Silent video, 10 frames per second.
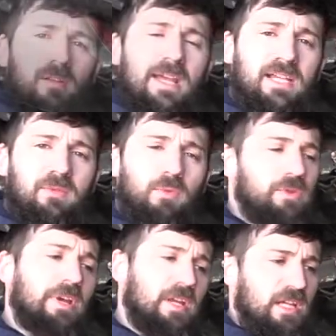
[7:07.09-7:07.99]
Next,
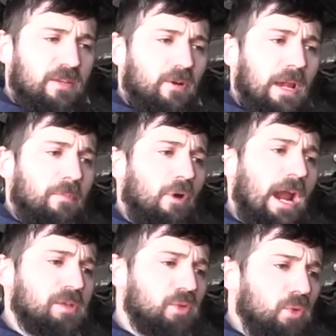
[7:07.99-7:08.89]
we'll take either a
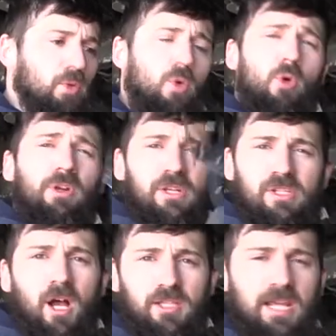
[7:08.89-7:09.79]
pry tool or an
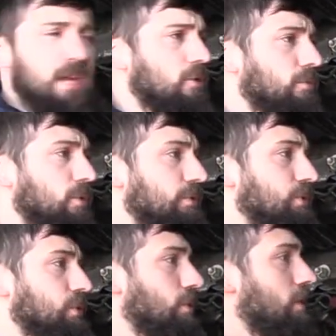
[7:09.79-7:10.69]
exhaust hanger
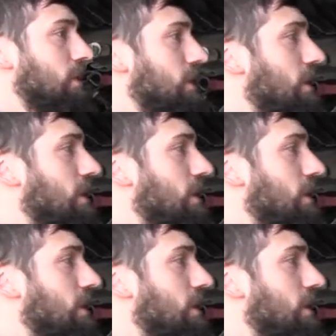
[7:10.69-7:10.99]
removal tool